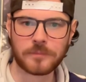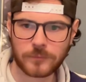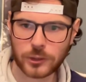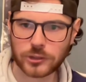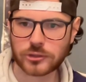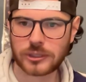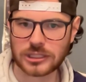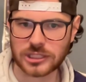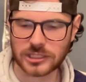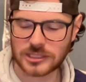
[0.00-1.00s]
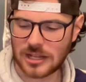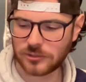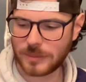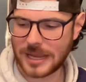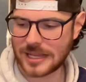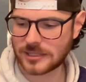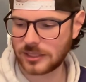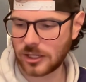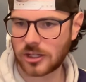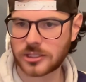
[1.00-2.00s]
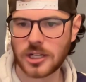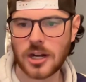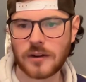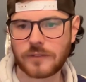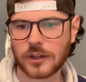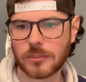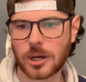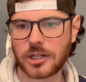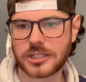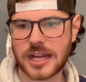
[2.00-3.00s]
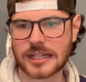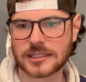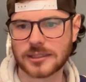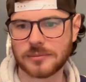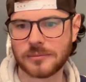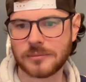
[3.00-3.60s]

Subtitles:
for his career, 6,000 passing yards for Lamar Jackson.